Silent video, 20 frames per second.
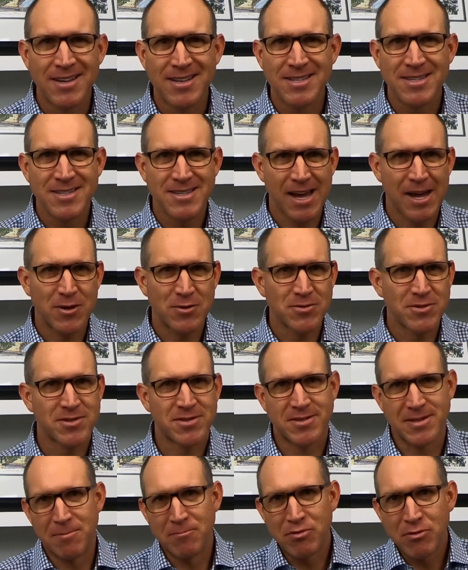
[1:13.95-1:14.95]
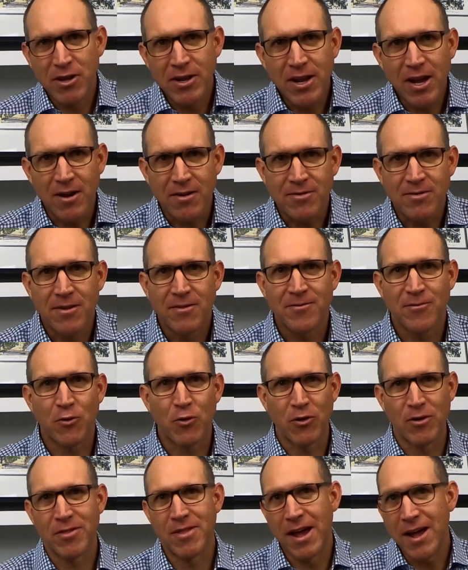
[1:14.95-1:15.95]
Sounds simple enough
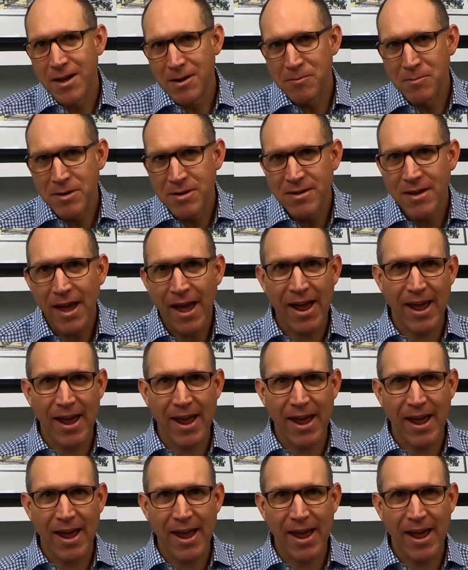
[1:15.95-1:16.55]
for them,